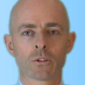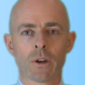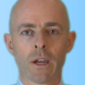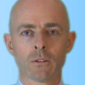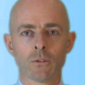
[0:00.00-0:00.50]

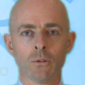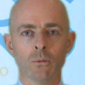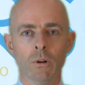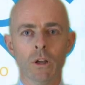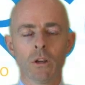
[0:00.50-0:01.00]
trying
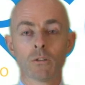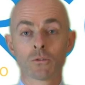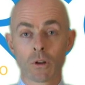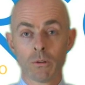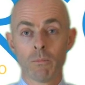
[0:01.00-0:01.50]
to
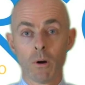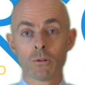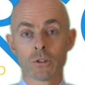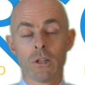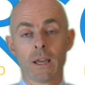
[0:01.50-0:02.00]
control the
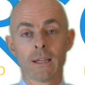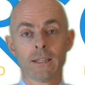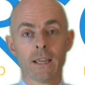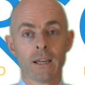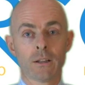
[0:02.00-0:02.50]
motion at
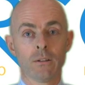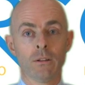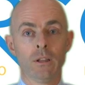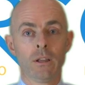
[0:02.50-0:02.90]
the ankle